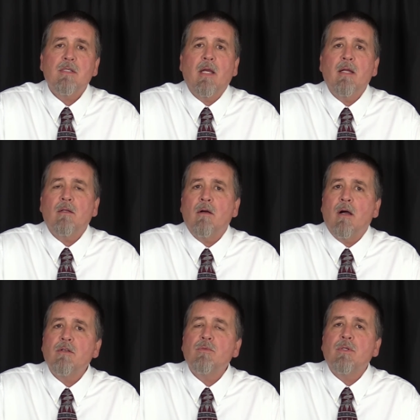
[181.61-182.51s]
state
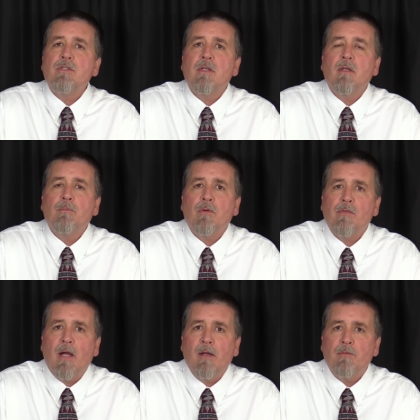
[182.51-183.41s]
laws which didn't
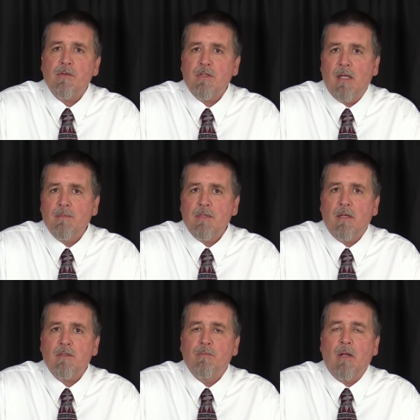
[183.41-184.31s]
provide for
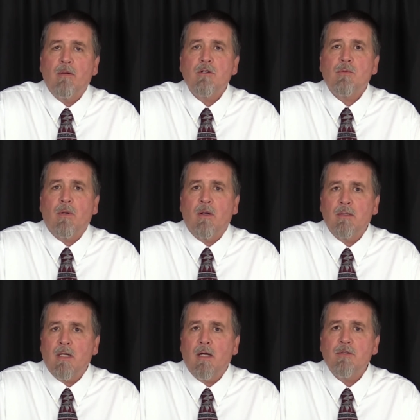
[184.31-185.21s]
same-sex marriage were
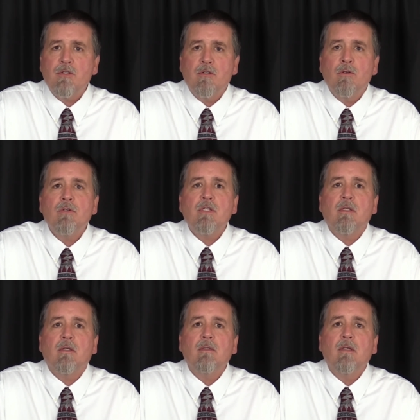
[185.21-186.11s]

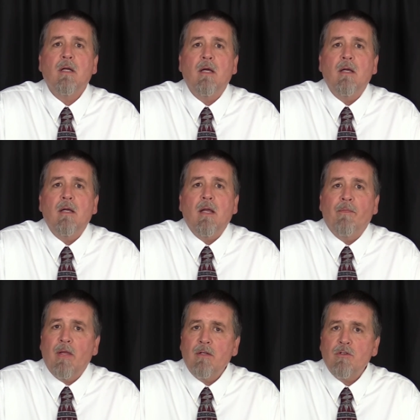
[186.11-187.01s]
unconstitutional,
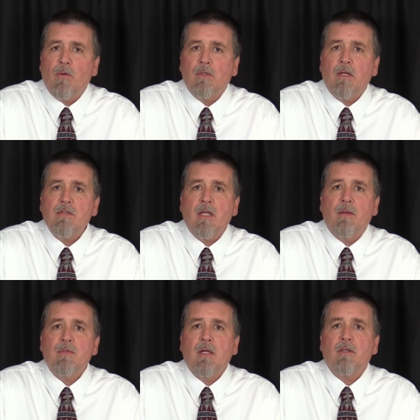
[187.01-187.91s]
and then told us
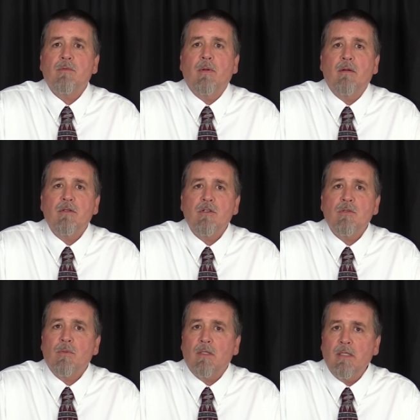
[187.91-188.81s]
same-sex
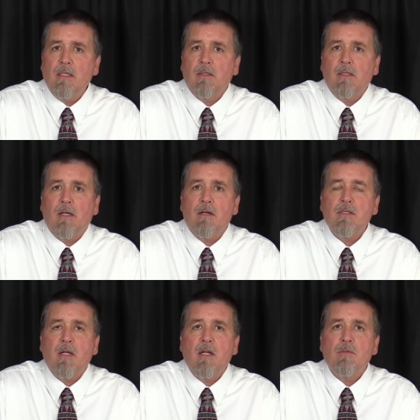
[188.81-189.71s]
marriages were legal in our
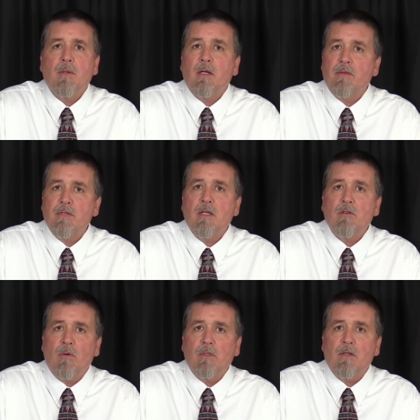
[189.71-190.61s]
states because they
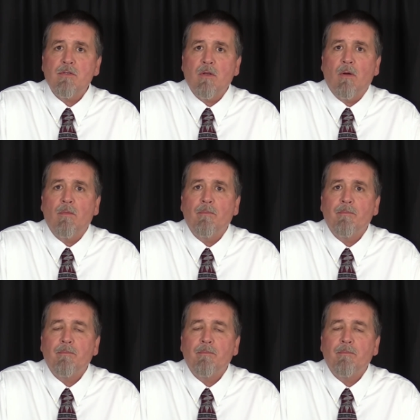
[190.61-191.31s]
told us so.